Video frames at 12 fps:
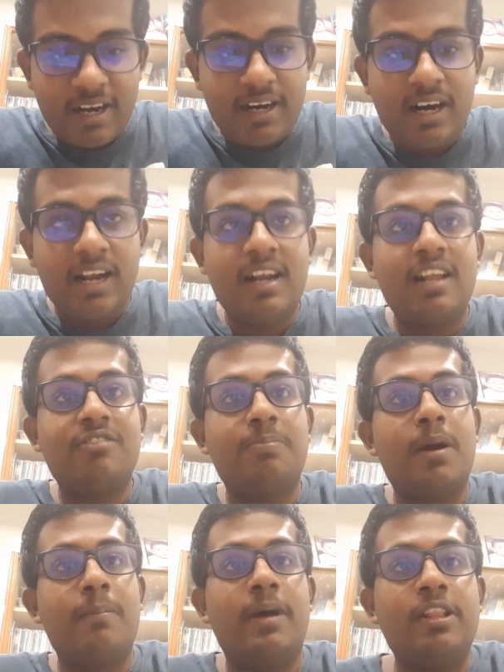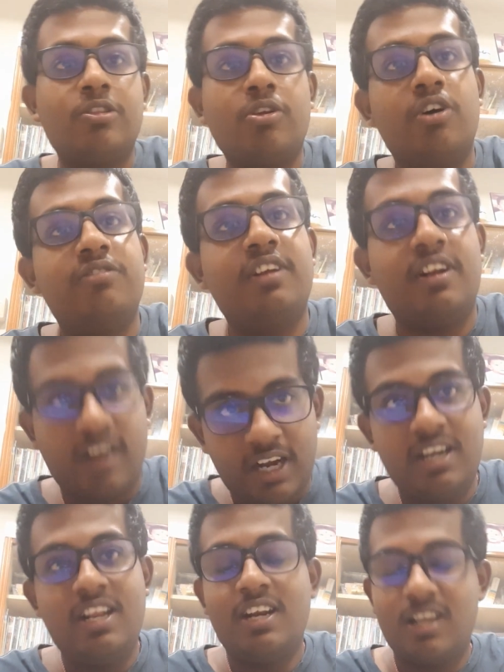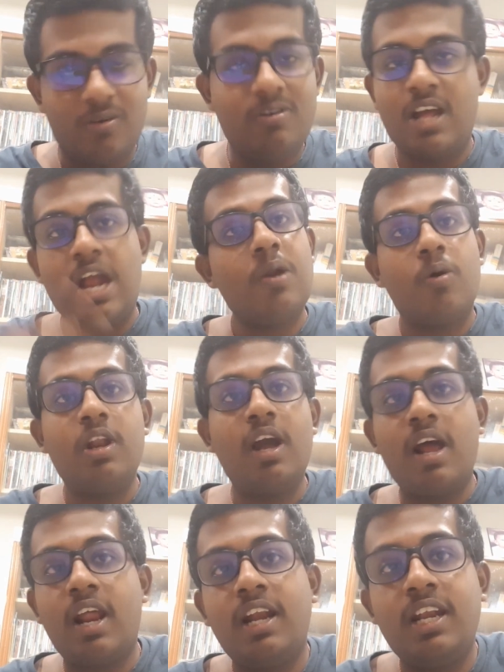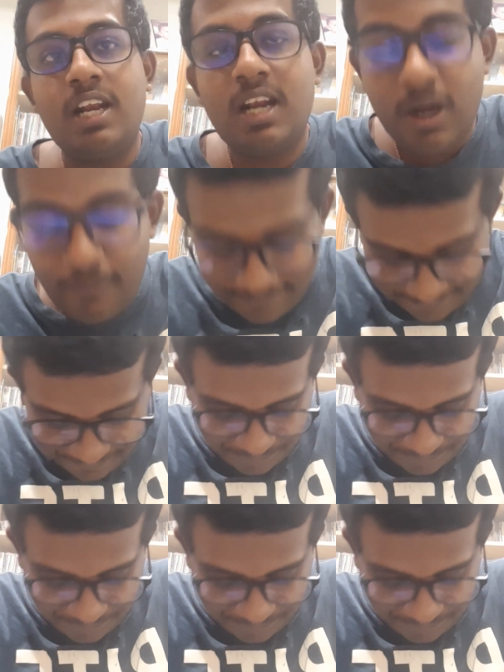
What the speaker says: Unless my mentor said write it down, then only I write it down.